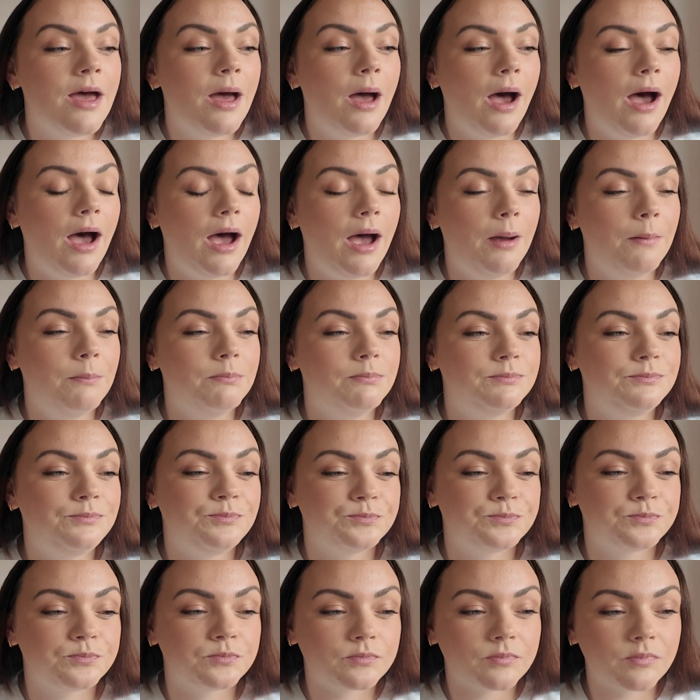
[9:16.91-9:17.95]

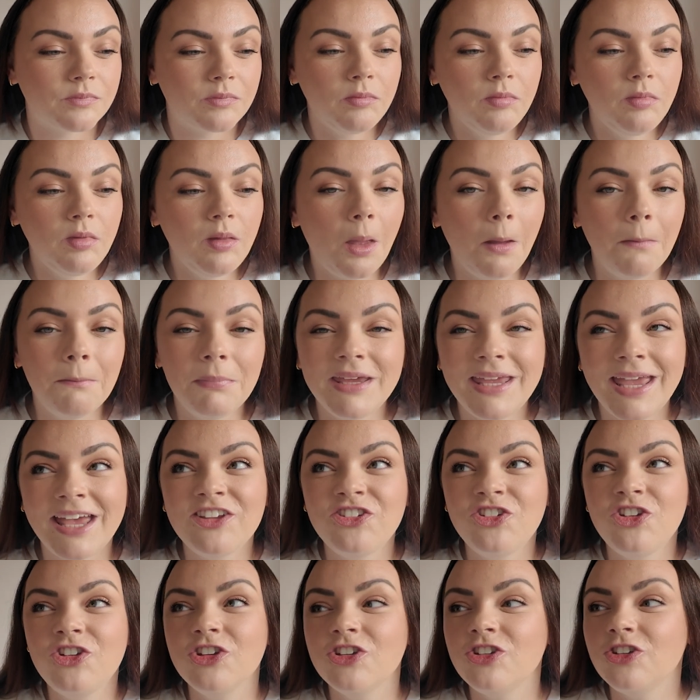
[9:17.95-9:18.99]
But yeah,
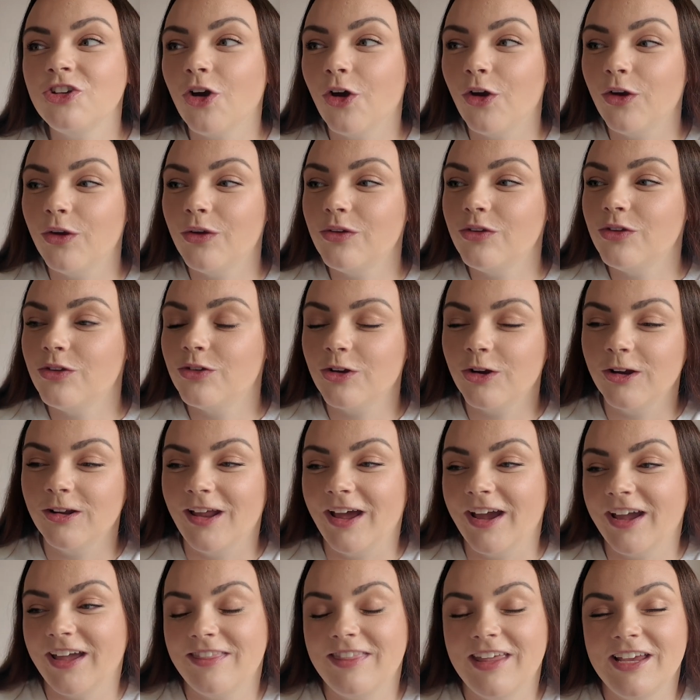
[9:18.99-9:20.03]
she just goes through
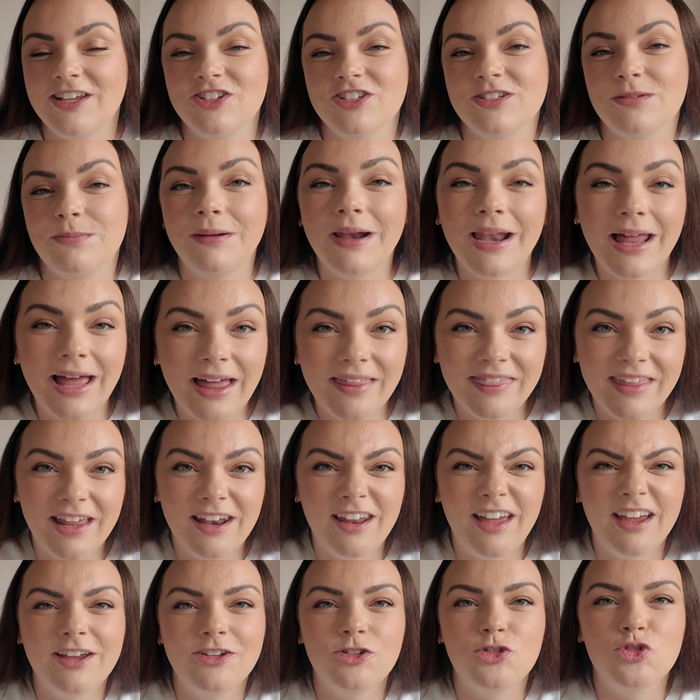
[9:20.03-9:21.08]
like, and they just plan their
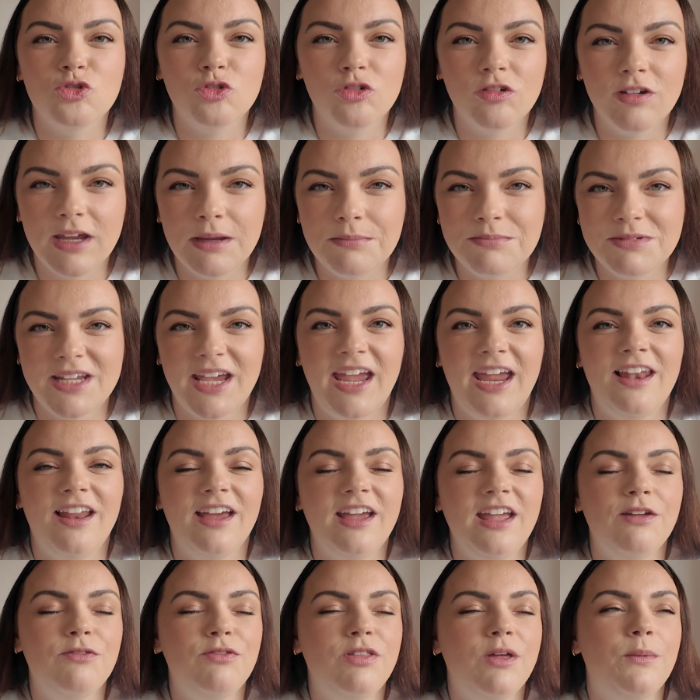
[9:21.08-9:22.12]
like dream day.
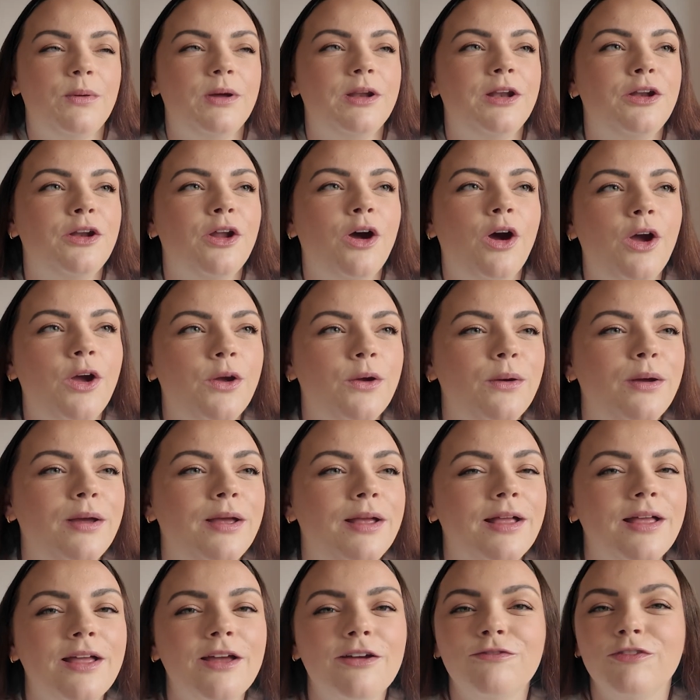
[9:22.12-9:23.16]
Like, if there were no
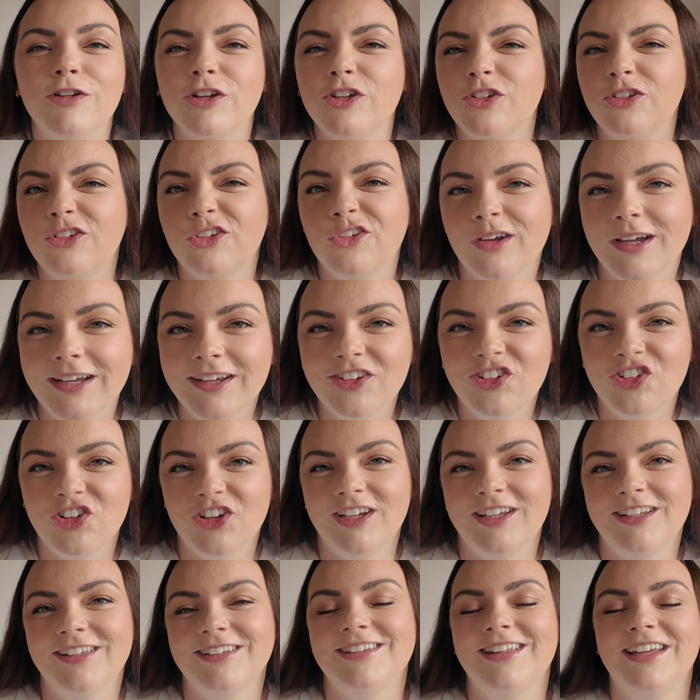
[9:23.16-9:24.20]

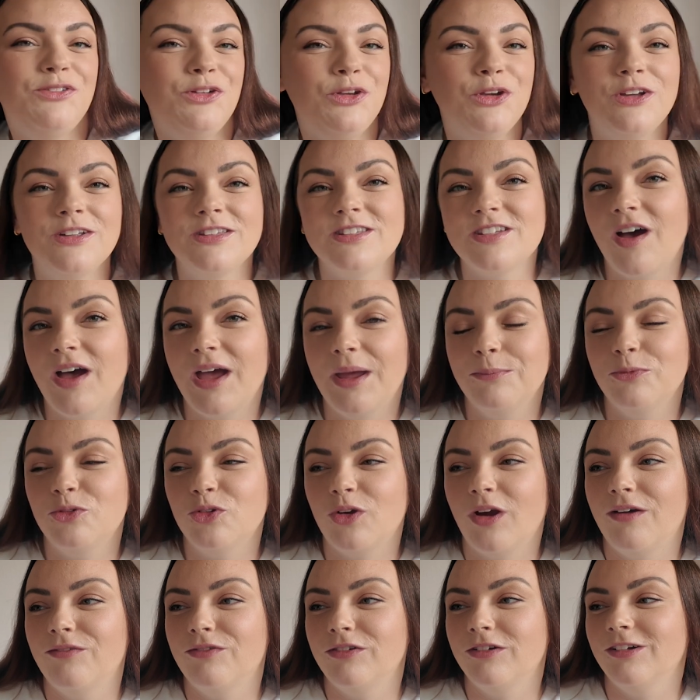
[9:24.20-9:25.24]
restrictions, like if you could time
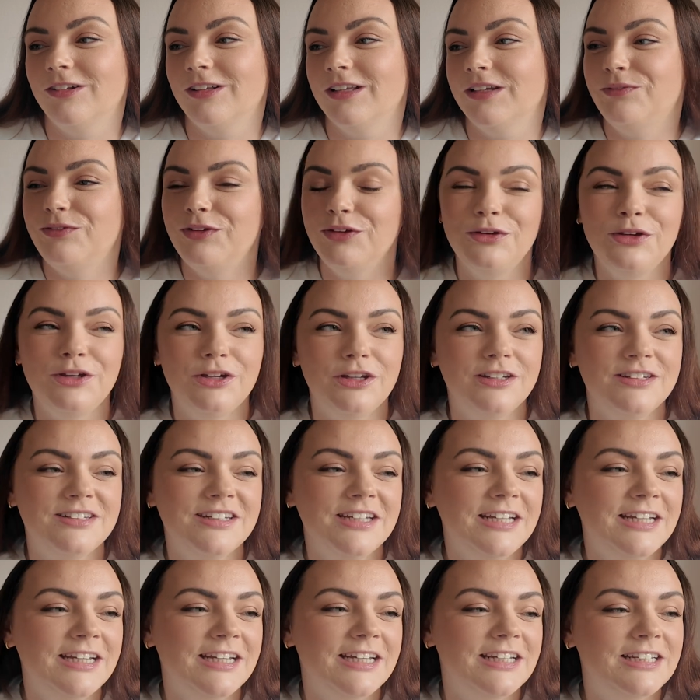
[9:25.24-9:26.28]
travel, if you could
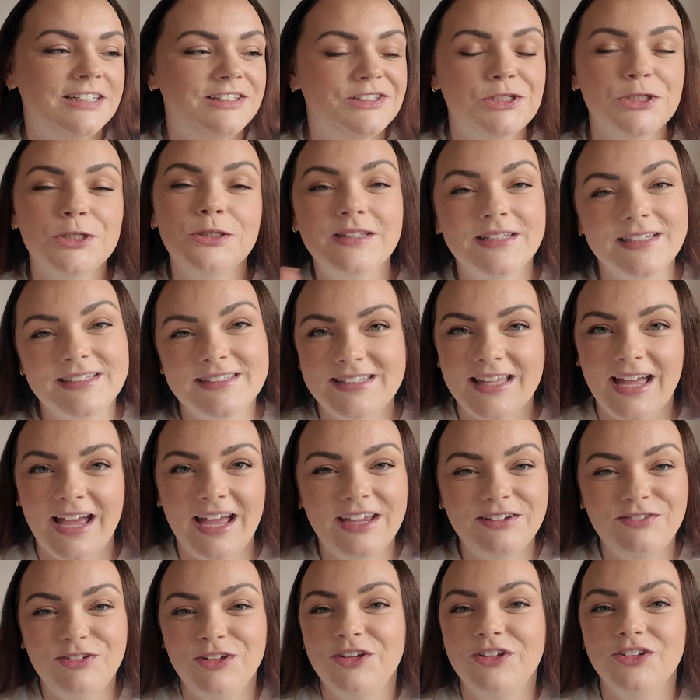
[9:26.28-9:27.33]
do this,
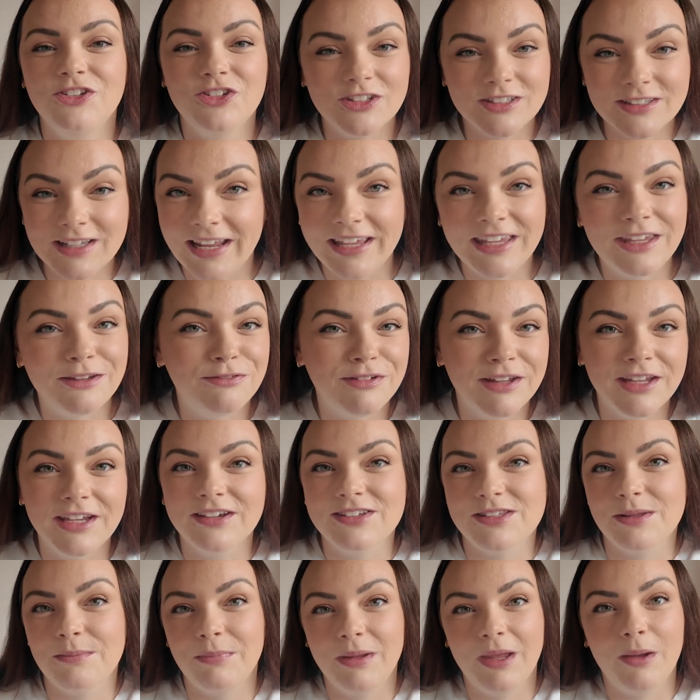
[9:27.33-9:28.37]
that, if you could just click your
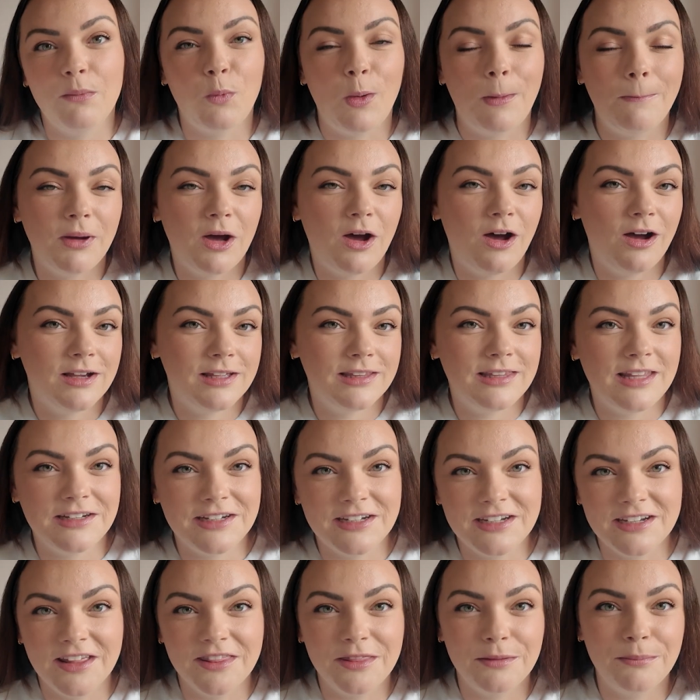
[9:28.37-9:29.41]
fingers and be in one park and then
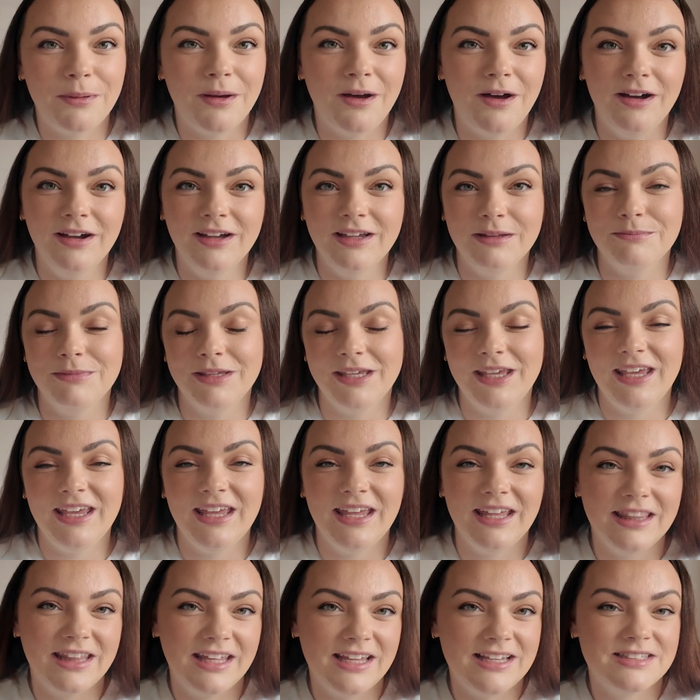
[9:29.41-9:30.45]
another park and be
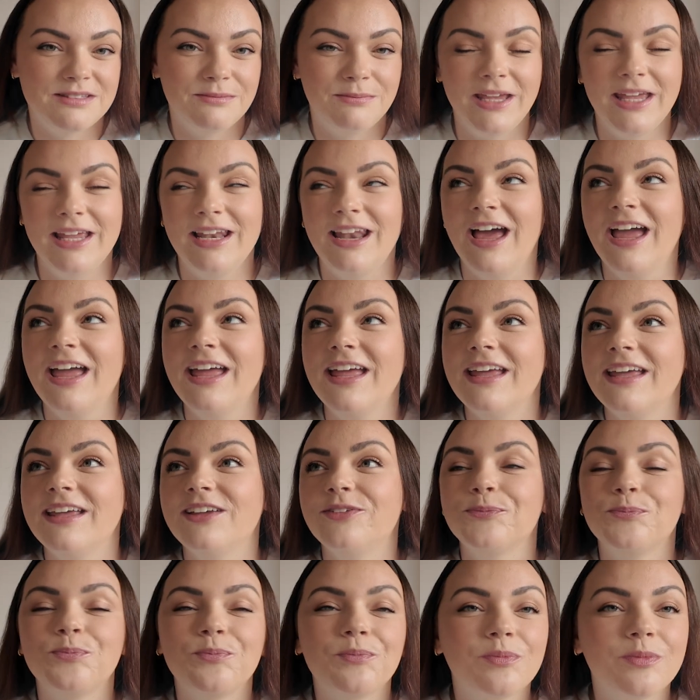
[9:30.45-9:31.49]
eating this and be like,
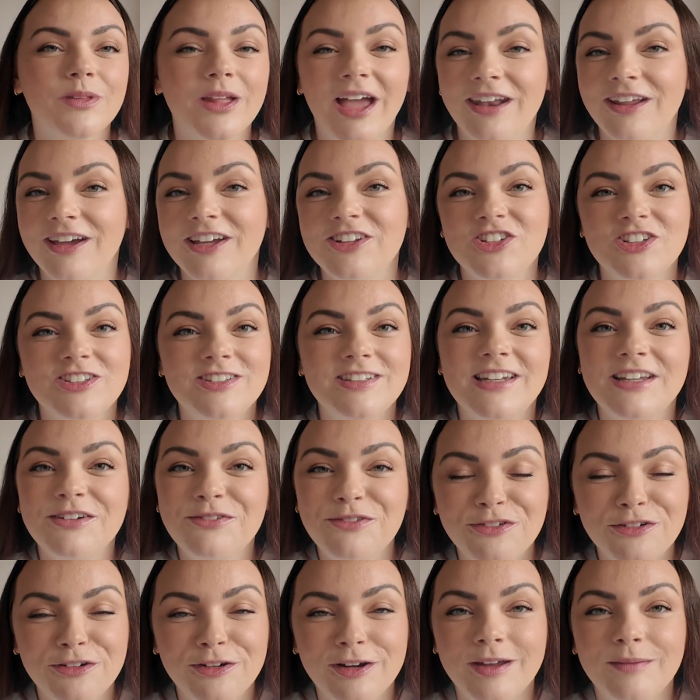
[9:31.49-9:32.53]
and I just live
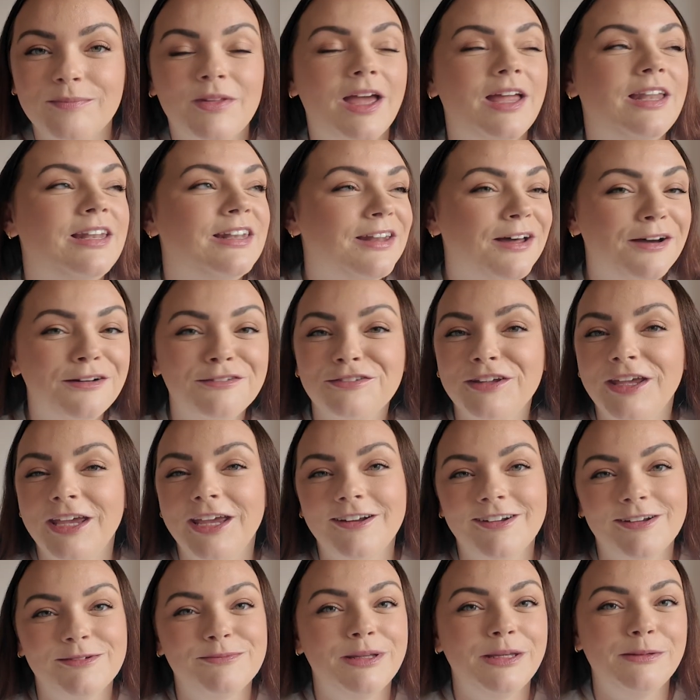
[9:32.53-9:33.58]
for it. I love
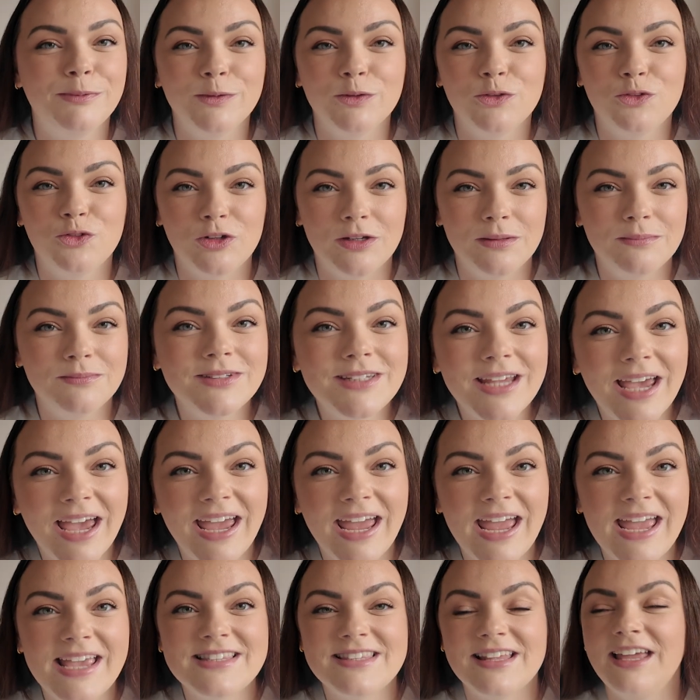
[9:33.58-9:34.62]
hearing people's dream
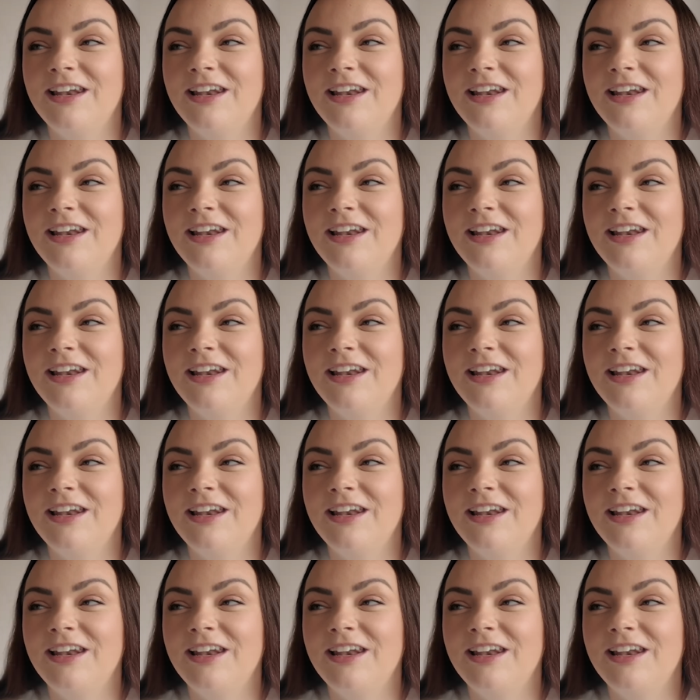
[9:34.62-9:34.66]
days.